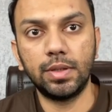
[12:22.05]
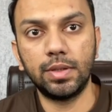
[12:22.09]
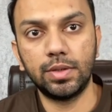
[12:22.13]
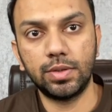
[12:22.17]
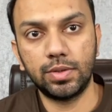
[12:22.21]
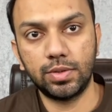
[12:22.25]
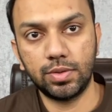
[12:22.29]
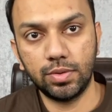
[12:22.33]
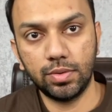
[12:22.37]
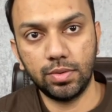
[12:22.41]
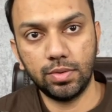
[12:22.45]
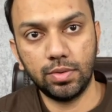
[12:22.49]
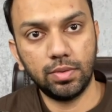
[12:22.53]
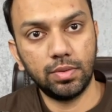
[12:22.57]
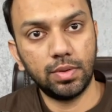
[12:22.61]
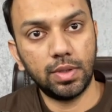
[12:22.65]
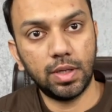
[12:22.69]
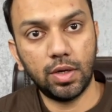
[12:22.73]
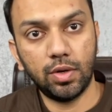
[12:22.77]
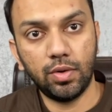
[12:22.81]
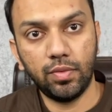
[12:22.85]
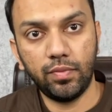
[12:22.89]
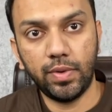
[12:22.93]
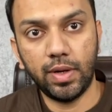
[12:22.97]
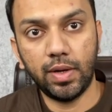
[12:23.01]
So
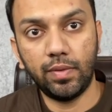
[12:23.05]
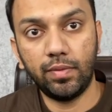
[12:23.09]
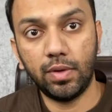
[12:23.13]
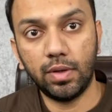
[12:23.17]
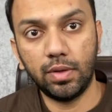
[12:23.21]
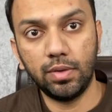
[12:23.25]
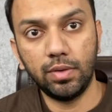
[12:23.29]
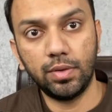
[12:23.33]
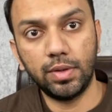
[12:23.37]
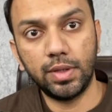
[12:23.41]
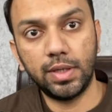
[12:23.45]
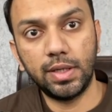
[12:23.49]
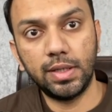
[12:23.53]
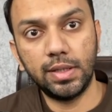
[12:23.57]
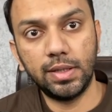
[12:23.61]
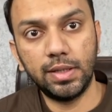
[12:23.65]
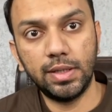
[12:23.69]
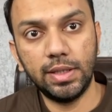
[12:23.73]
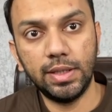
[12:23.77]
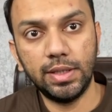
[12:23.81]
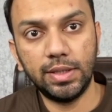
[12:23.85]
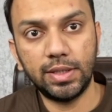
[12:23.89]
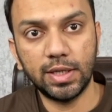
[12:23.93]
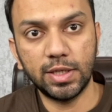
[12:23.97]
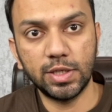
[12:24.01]
now we have downloaded
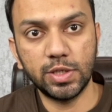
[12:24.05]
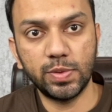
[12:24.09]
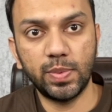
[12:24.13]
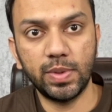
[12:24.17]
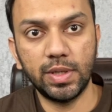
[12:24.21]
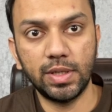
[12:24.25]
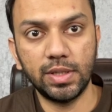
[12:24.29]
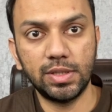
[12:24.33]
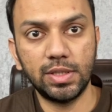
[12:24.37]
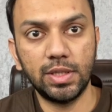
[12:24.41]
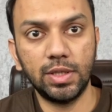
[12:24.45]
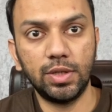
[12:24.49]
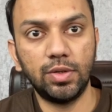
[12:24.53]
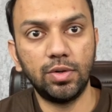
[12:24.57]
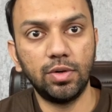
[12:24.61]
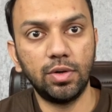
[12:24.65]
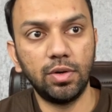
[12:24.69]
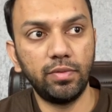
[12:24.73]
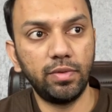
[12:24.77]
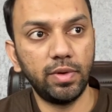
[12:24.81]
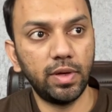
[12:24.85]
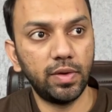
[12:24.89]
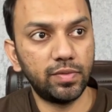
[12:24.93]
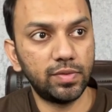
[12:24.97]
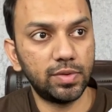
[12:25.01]
the transparency
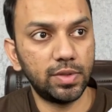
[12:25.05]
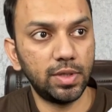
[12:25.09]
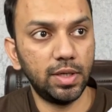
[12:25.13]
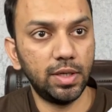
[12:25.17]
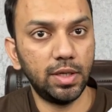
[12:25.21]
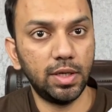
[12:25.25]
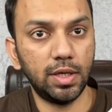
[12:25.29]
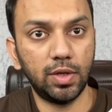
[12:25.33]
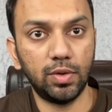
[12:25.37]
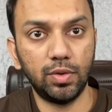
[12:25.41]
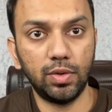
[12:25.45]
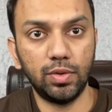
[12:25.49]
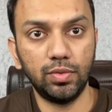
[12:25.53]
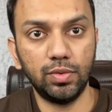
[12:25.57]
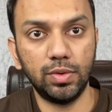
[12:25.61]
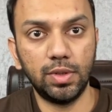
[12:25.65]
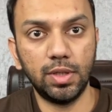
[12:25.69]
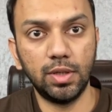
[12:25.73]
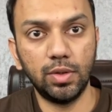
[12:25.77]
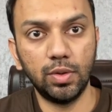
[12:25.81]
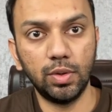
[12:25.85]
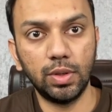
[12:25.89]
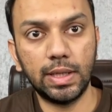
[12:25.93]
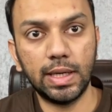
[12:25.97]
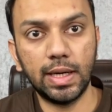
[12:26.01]
code, we have seen how do they
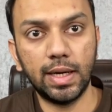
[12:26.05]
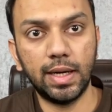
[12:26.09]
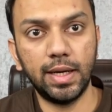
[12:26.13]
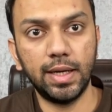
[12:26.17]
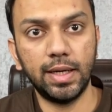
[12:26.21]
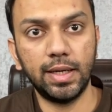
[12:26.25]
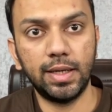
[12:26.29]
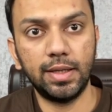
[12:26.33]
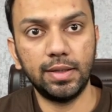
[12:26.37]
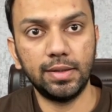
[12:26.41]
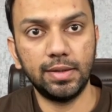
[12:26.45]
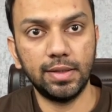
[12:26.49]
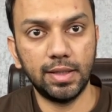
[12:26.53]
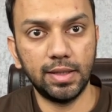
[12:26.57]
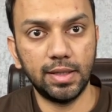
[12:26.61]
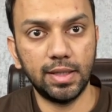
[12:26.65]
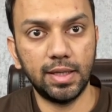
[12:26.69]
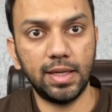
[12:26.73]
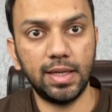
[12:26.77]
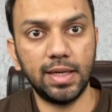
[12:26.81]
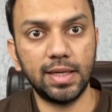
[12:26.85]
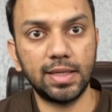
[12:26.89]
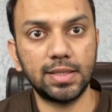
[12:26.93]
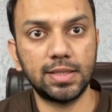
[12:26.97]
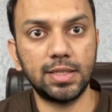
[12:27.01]
look like. Then the
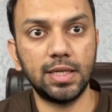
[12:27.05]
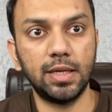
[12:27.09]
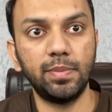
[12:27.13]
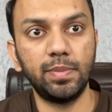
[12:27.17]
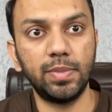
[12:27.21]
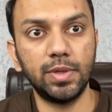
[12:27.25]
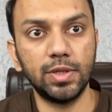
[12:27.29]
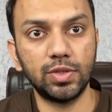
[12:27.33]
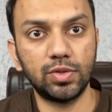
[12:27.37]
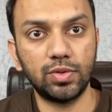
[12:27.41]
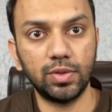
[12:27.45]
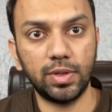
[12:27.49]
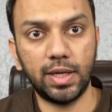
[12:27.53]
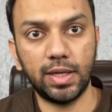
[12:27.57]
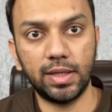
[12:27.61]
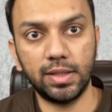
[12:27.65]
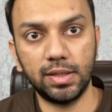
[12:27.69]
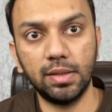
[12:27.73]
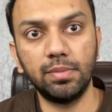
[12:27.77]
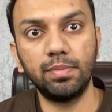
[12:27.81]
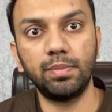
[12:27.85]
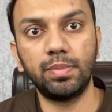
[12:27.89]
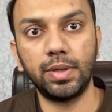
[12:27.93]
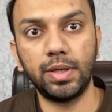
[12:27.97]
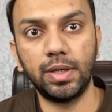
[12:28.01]
next step is to get
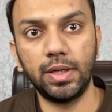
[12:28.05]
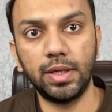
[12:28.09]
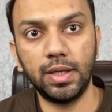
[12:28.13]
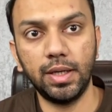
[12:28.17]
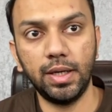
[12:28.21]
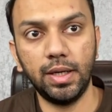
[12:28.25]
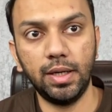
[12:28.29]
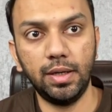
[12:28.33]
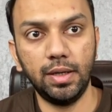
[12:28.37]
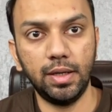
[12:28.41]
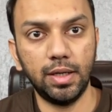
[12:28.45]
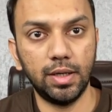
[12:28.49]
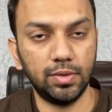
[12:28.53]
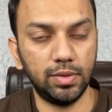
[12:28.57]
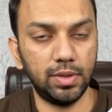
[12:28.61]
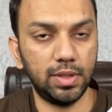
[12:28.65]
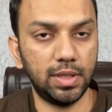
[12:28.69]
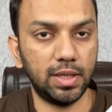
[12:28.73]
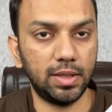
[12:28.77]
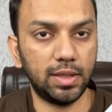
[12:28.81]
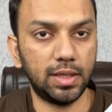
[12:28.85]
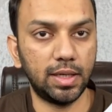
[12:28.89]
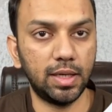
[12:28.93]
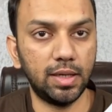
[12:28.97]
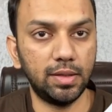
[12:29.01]
them printed. Now
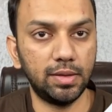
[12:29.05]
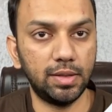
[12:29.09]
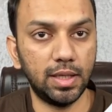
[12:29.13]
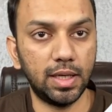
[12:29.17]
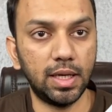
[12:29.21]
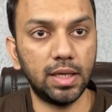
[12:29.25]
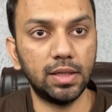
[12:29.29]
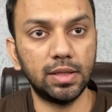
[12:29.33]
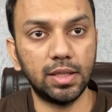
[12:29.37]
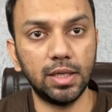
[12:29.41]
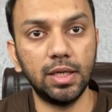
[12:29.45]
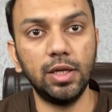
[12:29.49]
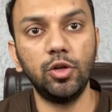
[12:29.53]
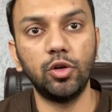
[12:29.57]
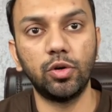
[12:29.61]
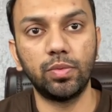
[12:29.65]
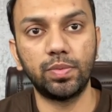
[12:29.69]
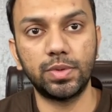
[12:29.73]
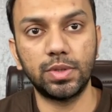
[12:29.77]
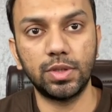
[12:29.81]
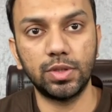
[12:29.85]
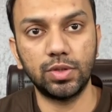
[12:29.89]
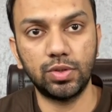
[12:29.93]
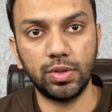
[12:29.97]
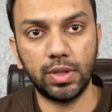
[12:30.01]
there are 3
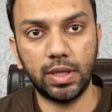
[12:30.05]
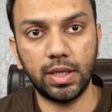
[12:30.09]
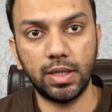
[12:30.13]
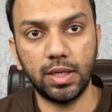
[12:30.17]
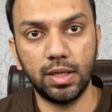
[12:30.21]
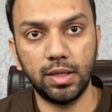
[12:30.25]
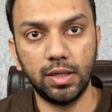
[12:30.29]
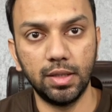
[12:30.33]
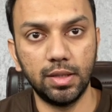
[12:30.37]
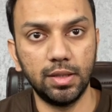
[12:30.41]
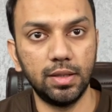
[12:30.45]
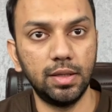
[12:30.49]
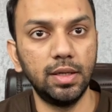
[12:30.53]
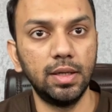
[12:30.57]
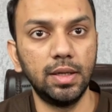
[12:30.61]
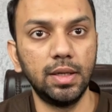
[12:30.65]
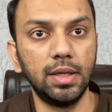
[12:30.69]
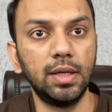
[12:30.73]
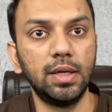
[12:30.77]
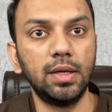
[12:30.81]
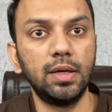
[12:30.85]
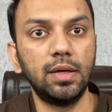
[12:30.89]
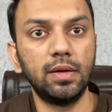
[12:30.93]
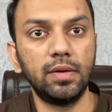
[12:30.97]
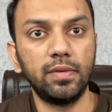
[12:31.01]
options to get it done.
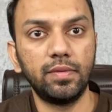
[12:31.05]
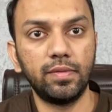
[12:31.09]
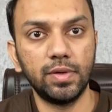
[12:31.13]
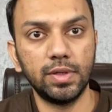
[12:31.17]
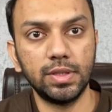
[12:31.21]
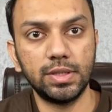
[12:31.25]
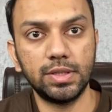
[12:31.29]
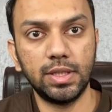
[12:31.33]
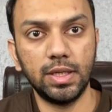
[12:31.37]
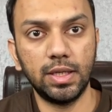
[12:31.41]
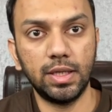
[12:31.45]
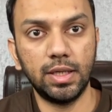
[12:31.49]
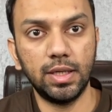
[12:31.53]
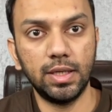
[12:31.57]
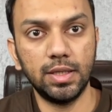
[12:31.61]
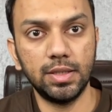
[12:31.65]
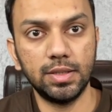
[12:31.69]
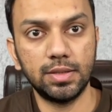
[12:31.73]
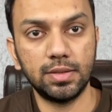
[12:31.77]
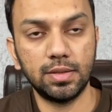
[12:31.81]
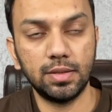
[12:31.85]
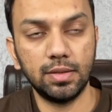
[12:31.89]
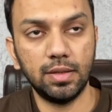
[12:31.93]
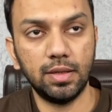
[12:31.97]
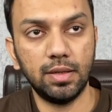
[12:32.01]
First thing
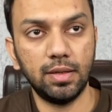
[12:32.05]
is